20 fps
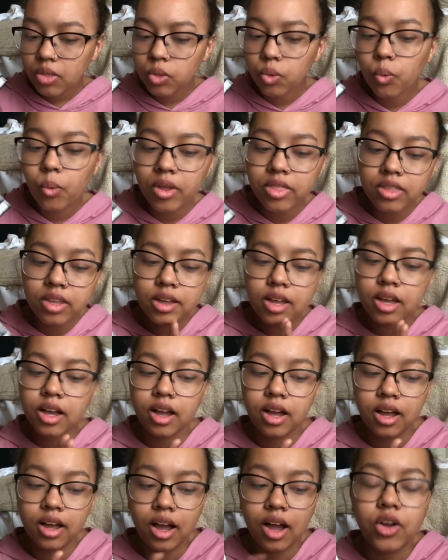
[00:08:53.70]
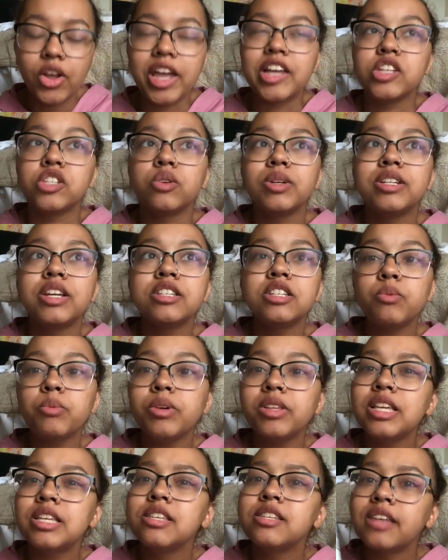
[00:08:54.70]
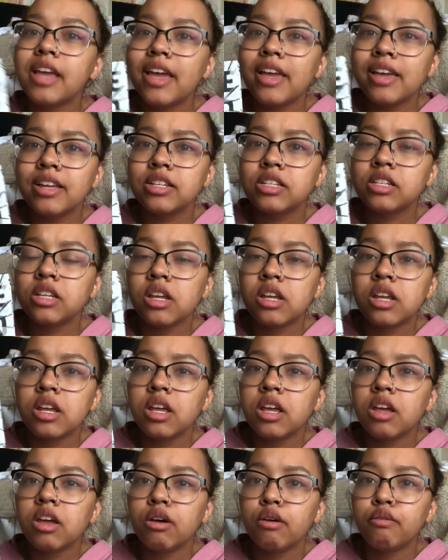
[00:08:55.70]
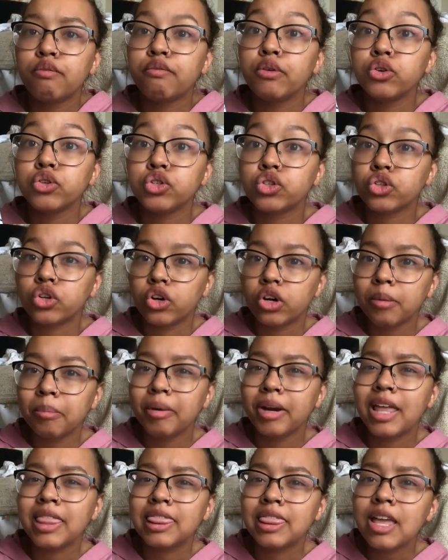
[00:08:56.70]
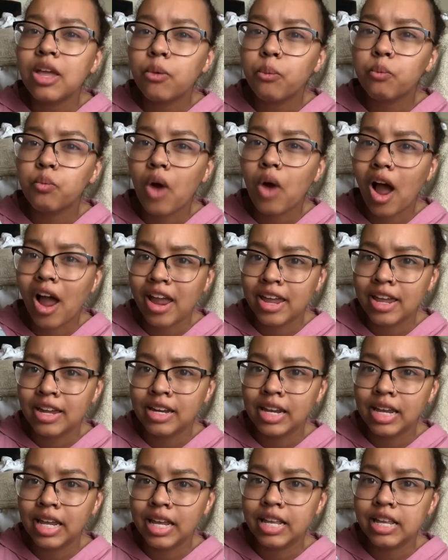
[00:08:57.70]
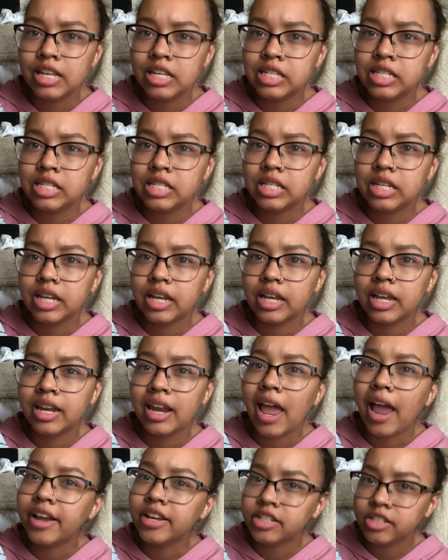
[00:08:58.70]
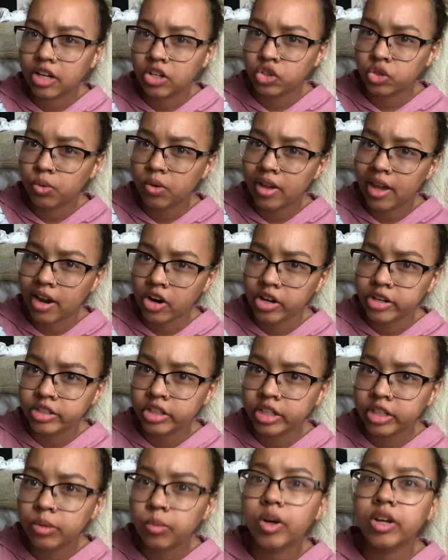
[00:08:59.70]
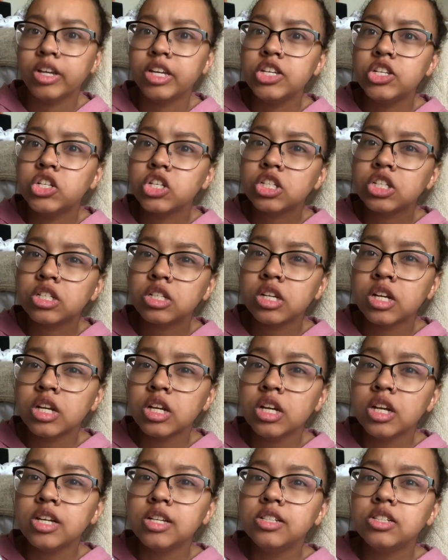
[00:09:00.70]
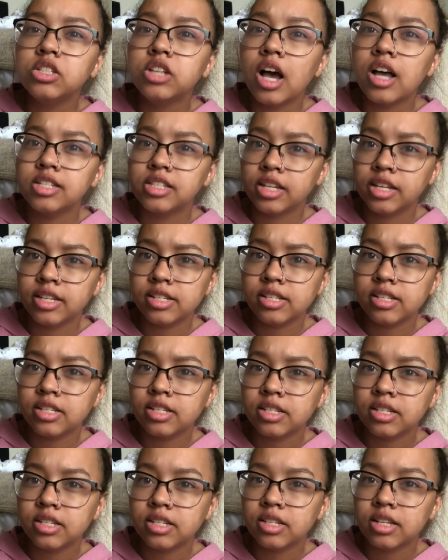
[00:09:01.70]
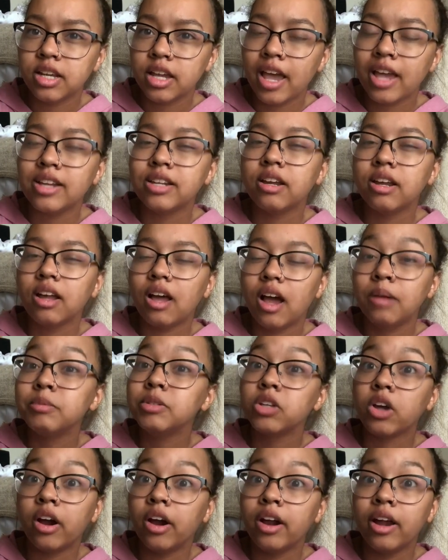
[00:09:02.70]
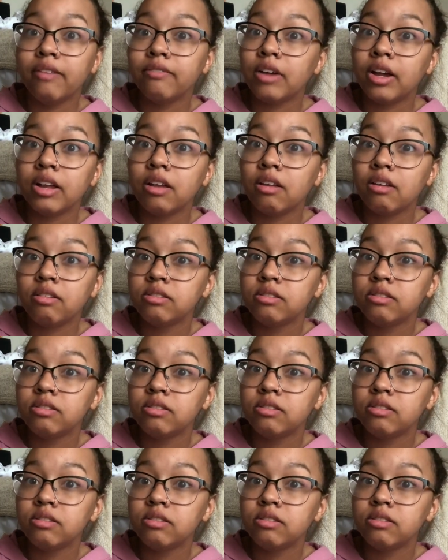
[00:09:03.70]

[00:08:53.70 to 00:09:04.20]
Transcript: the one thing, okay, so it doesn't really say it for sure, but I think Ryan is an asexual character where he just doesn't, and I'm sorry if I